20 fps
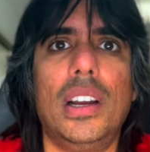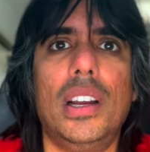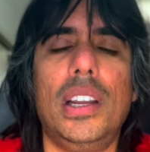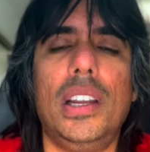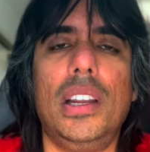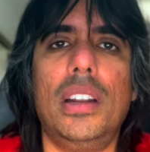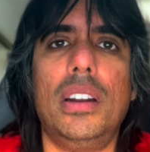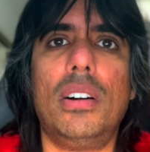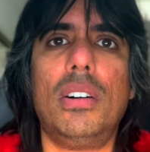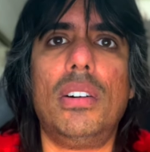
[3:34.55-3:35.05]

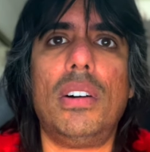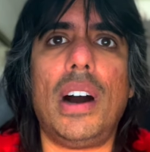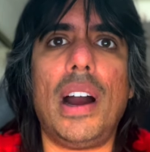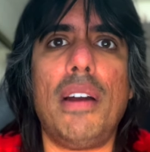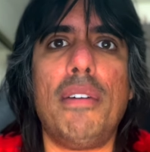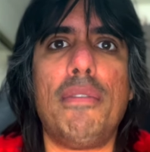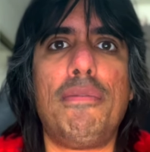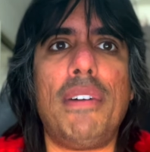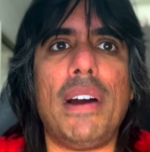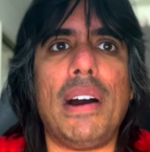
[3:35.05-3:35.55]

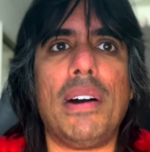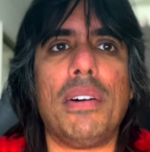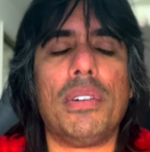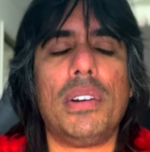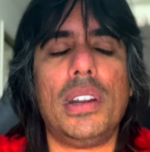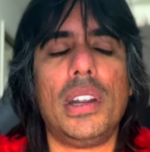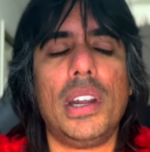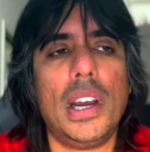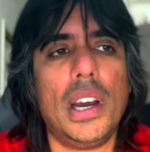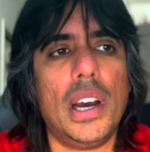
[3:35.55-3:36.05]
I've
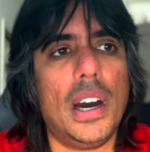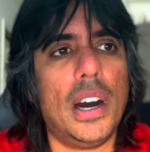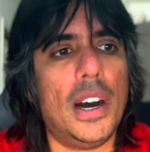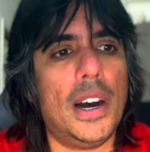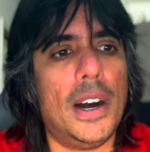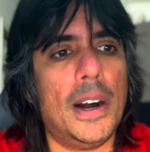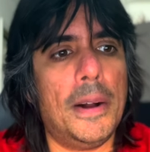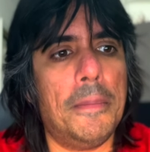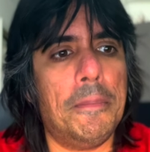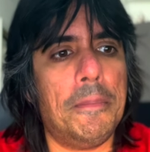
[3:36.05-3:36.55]
found
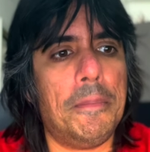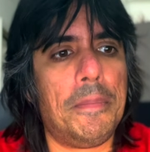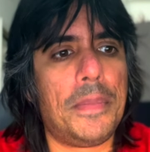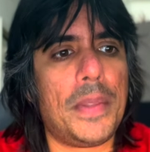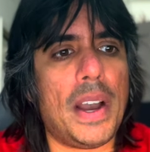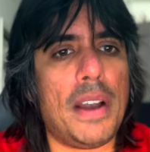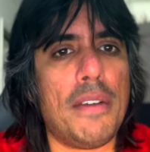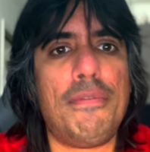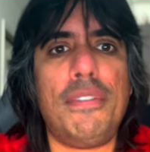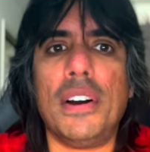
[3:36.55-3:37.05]

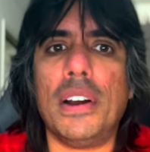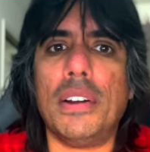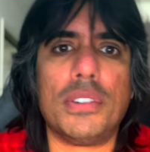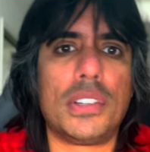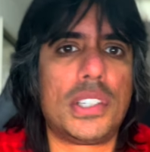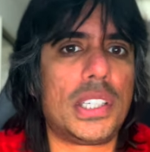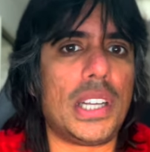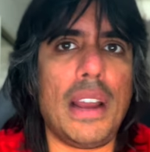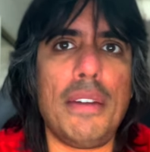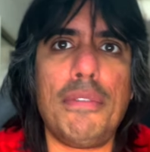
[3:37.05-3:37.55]

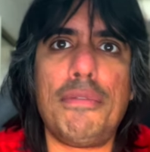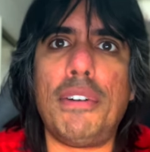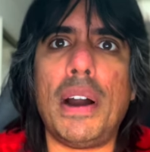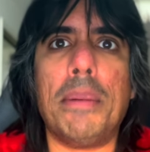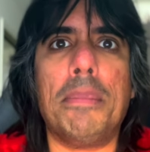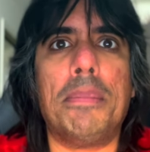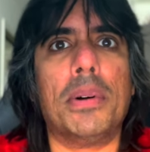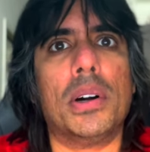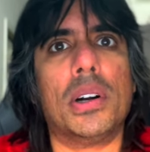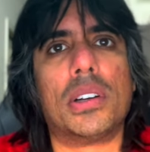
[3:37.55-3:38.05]
sci-fi
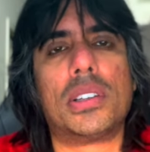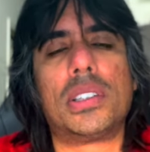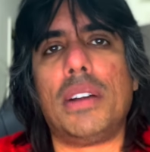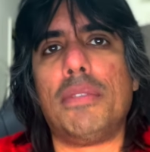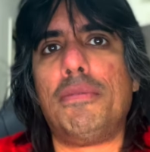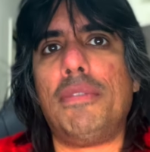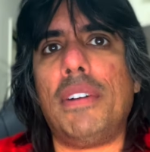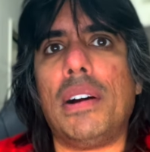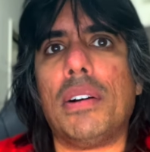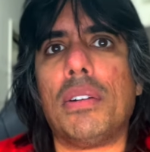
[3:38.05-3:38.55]
books.
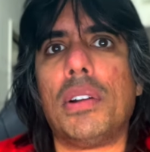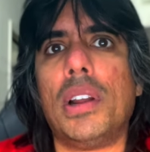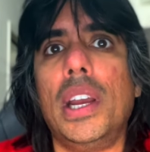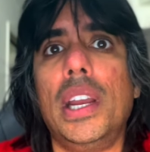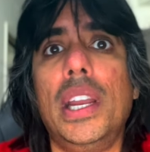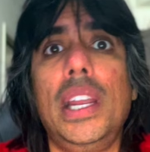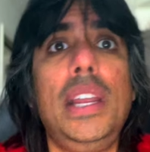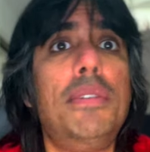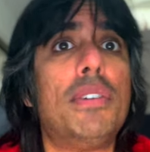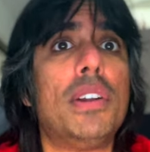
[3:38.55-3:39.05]
I've found
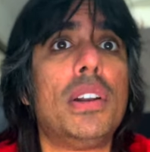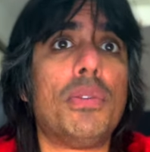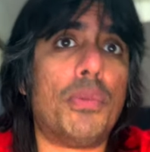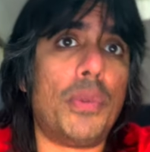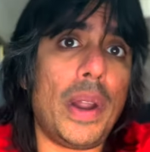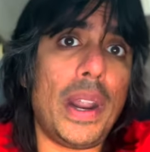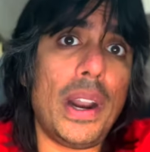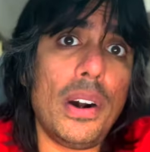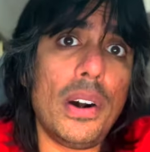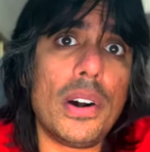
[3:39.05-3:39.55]
even
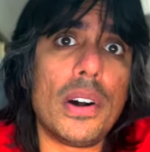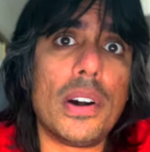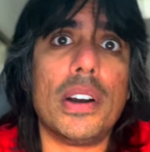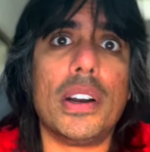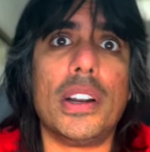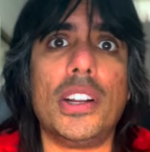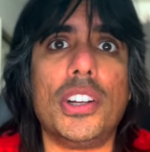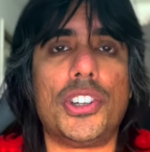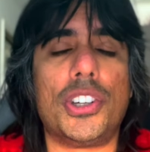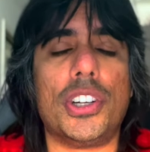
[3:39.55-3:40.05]
rarer
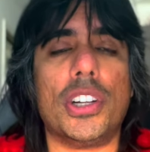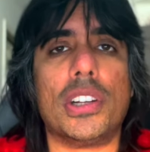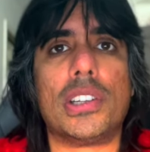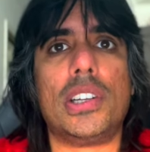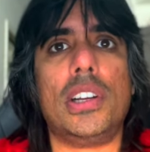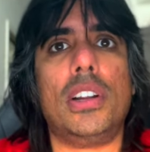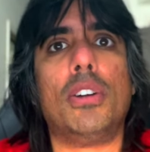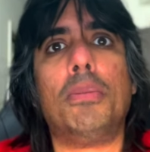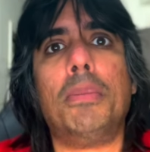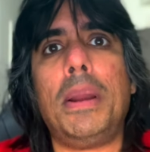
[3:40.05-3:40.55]
editions,
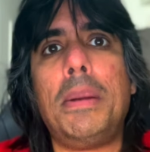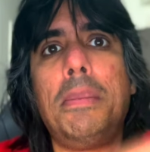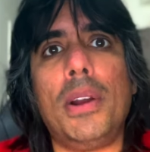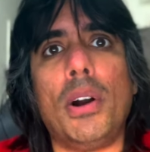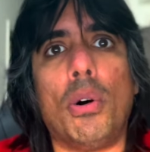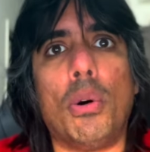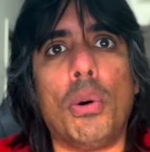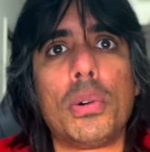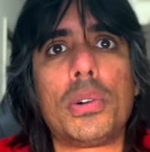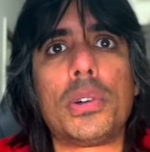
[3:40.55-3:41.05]
maybe
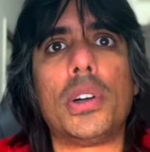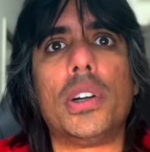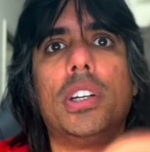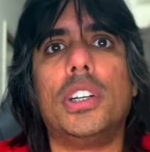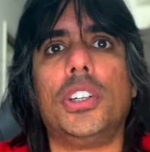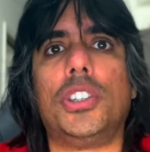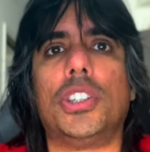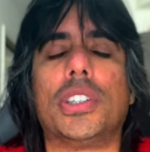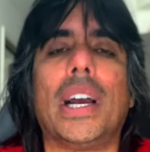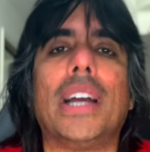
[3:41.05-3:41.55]
older
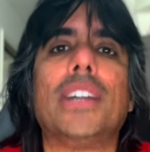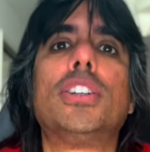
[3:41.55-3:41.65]
editions. I